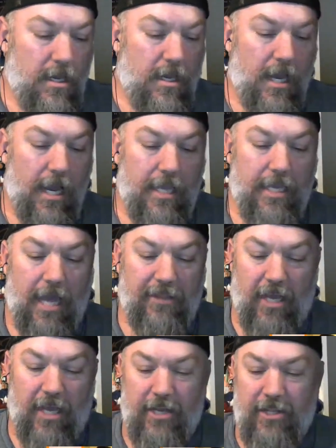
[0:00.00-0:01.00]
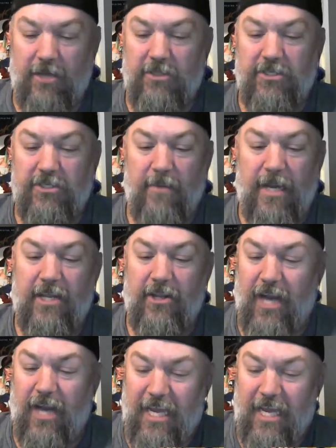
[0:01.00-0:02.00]
Yeah, I didn't think it was too bad either.
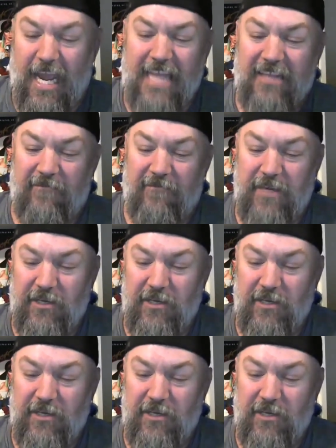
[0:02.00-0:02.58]
I hate to feel